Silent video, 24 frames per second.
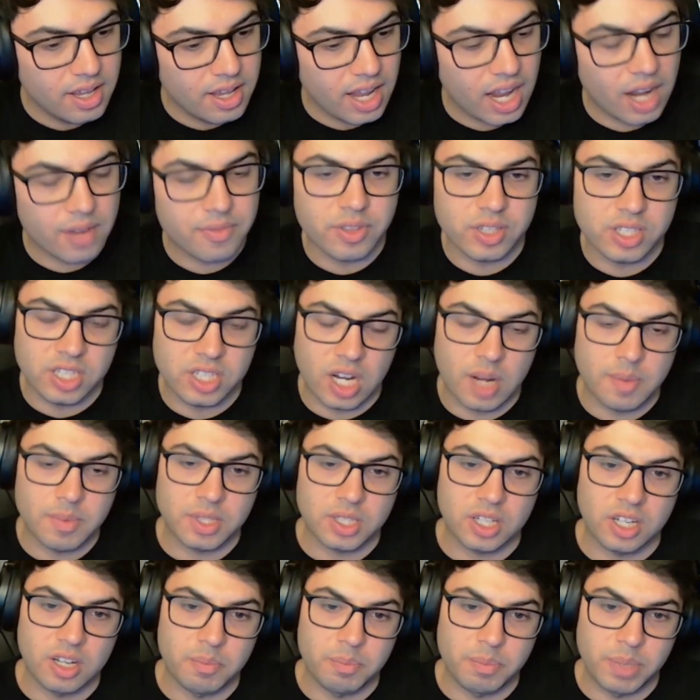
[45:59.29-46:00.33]
have the time to
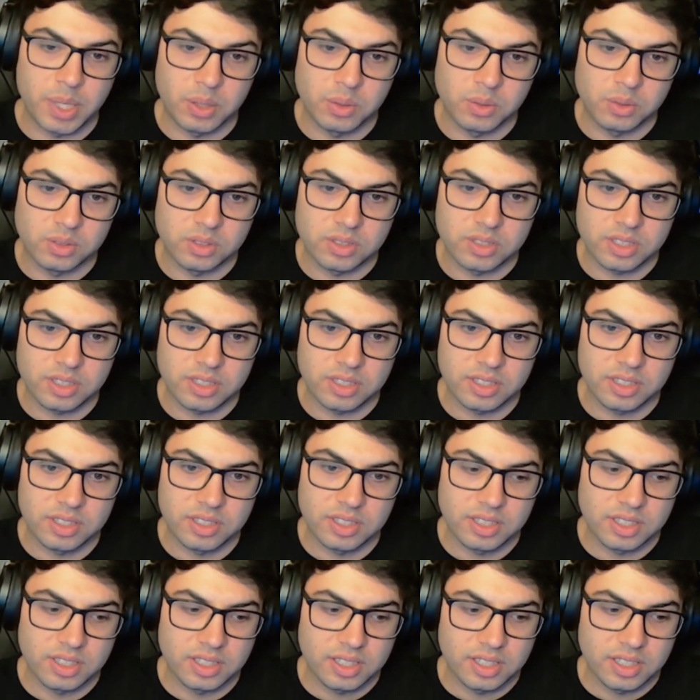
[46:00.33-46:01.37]
kind of build
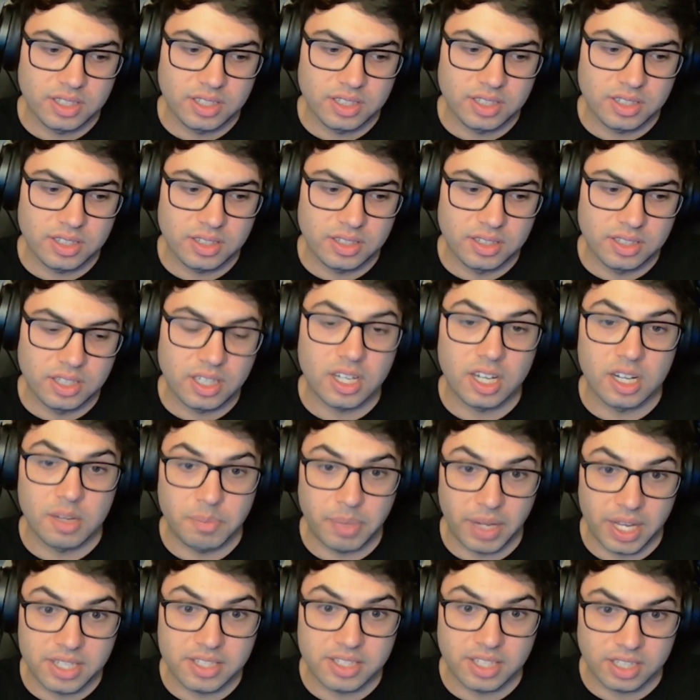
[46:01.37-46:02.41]
the kind of
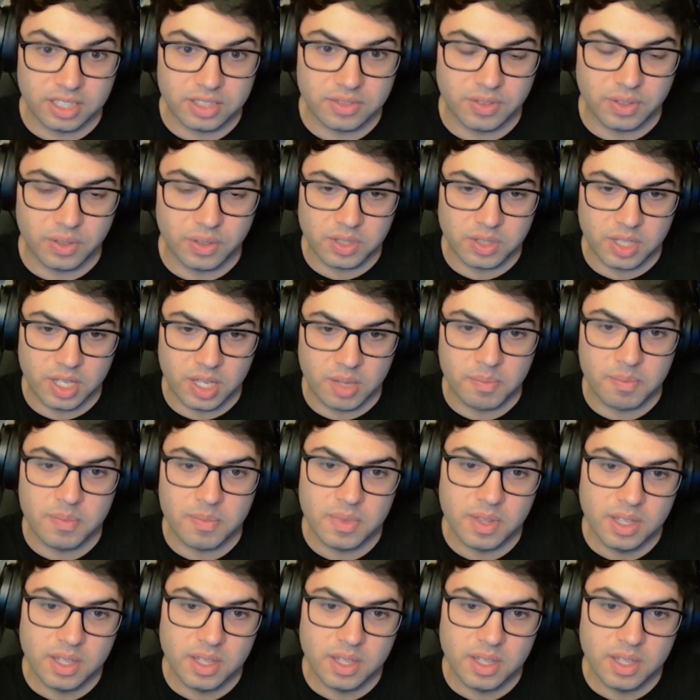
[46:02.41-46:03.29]
basics team.